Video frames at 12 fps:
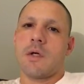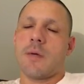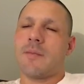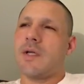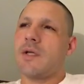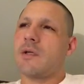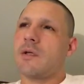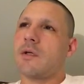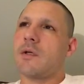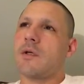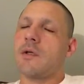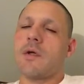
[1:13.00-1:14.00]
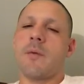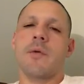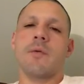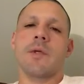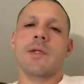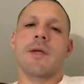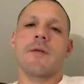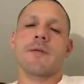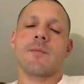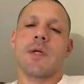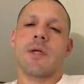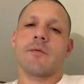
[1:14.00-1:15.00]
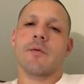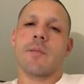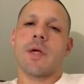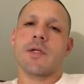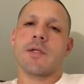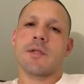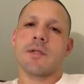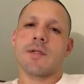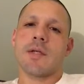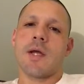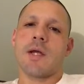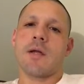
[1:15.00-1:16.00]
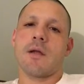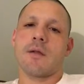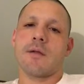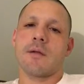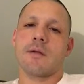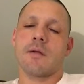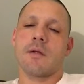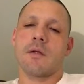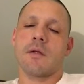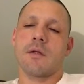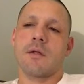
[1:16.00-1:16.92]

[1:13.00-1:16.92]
I mean, nobody really gives me information to say, and I think that,